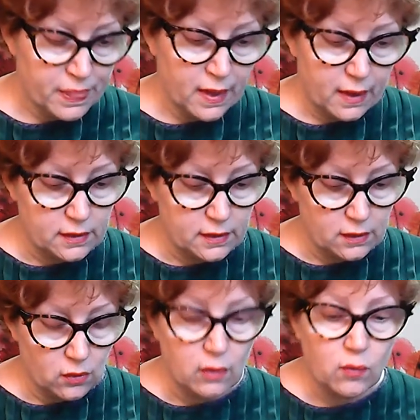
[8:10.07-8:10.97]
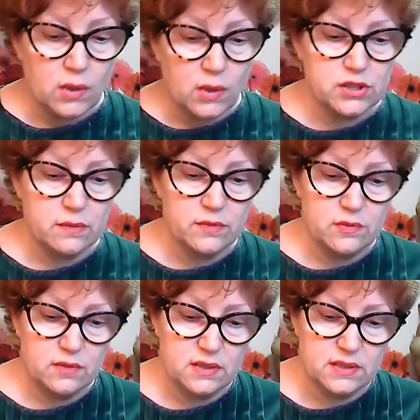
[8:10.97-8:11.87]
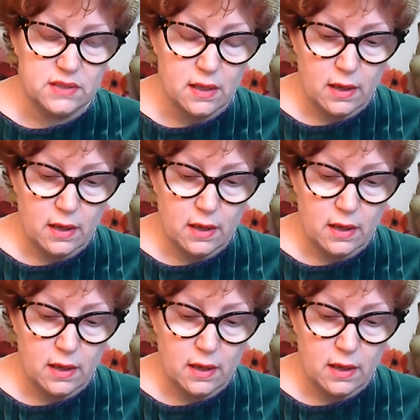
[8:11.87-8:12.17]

And then Laura watched him do this,